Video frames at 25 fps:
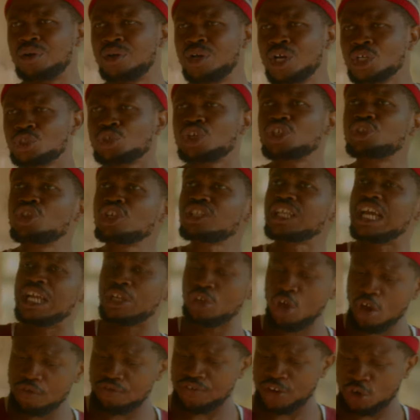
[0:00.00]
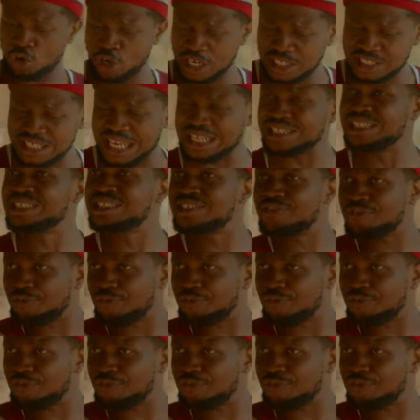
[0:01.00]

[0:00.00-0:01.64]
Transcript: So it's not enough already that these